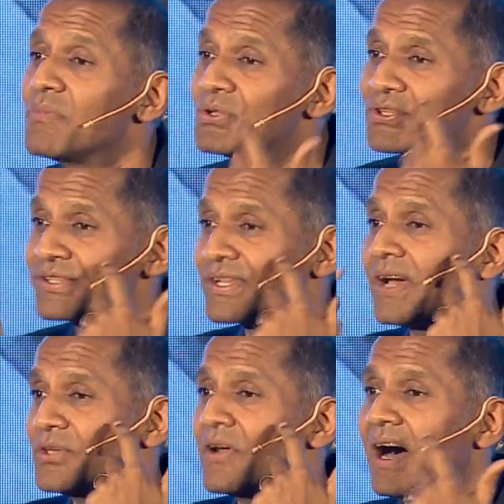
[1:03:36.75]
because most of the
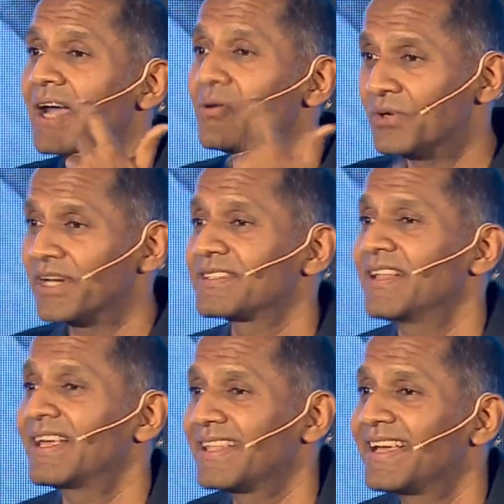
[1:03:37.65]
time your eye
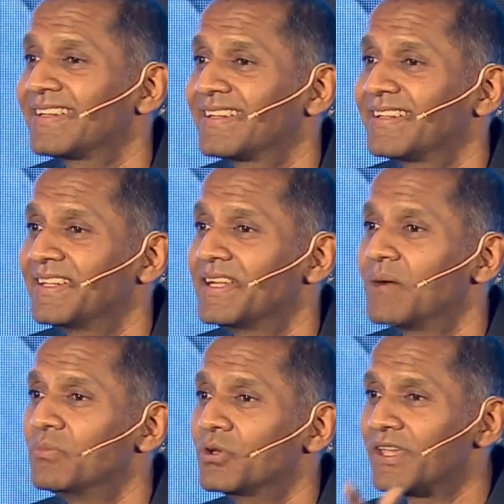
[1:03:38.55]
works like that.
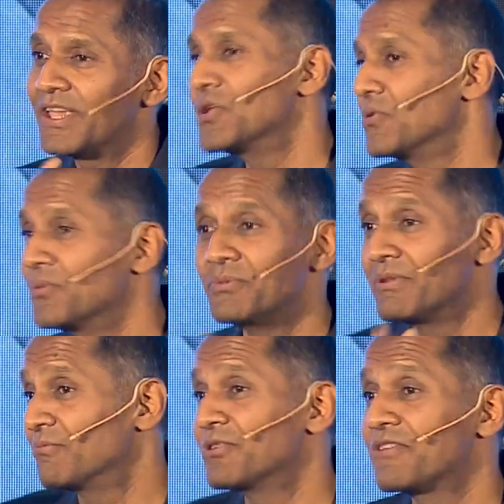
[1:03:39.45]
You know, I'm looking at you
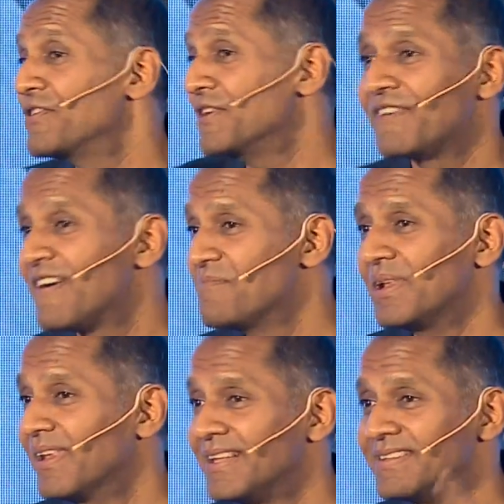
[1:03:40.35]
with a
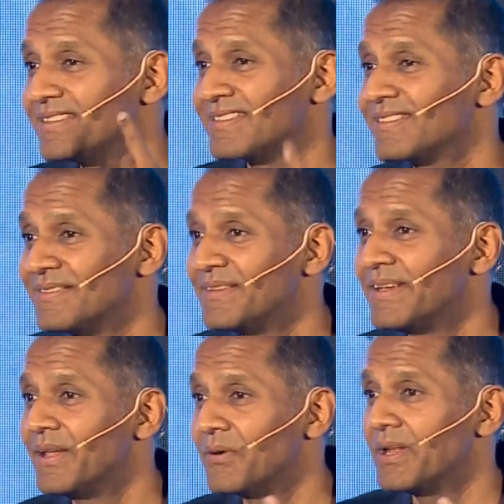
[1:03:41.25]
35mm lens,
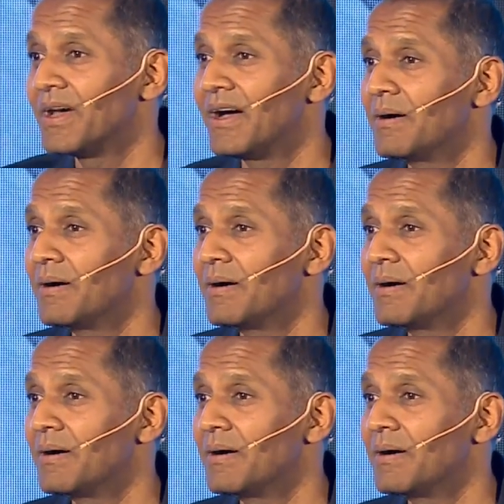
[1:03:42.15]
you know,